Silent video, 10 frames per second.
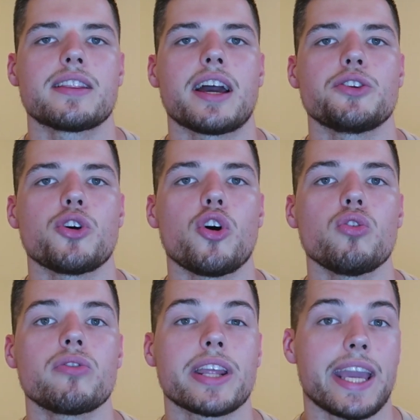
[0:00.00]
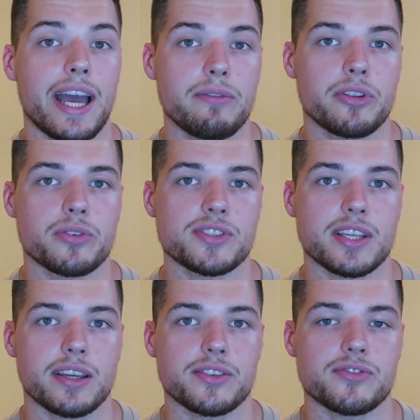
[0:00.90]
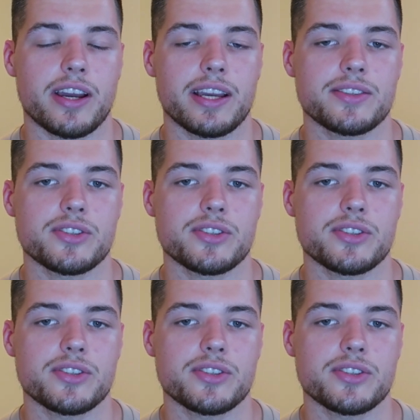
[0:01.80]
that you already have those things, right?